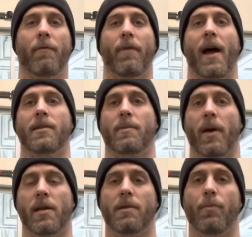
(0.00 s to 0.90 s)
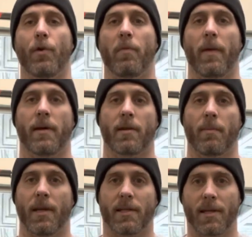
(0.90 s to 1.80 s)
fast-paced movement that's going
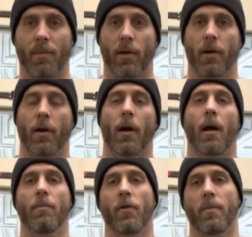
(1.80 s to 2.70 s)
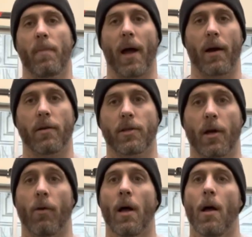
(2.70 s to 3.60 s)
to be a similar movement pattern.
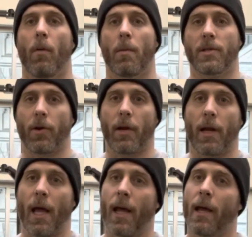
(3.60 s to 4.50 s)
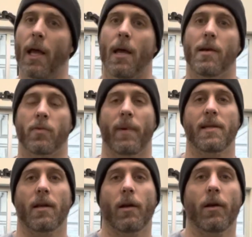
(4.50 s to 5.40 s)
So what I'm going to show you today is we're
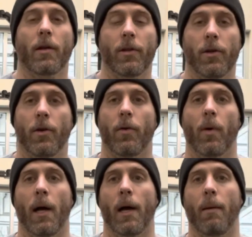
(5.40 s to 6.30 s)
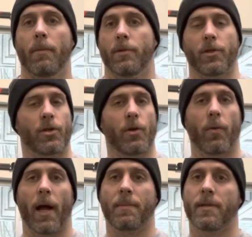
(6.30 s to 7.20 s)
basically going to do just 2
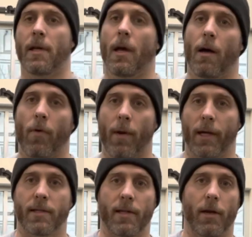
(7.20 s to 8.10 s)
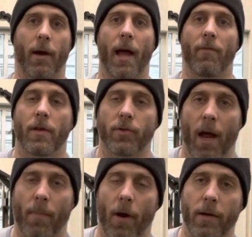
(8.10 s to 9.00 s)
reps of what I consider a heavy
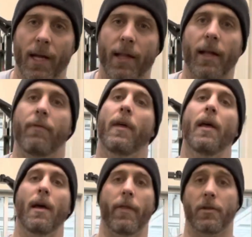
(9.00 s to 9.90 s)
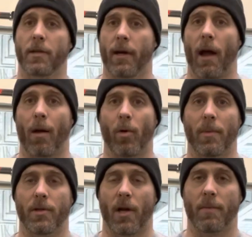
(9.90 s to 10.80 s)
trap bar deadlift, and then just a counter
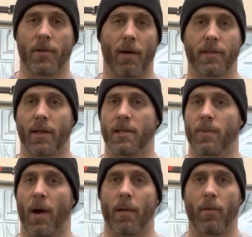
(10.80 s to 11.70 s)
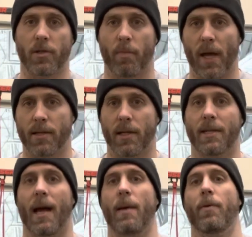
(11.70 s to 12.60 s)
movement jump. So I would say this is probably the most basic
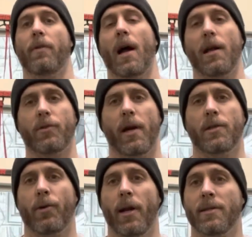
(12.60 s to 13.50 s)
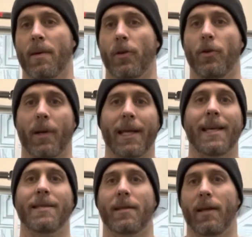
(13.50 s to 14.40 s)
type of contrast training, something you could
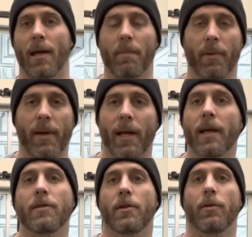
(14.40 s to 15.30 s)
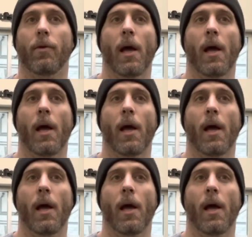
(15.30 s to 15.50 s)
easily implement into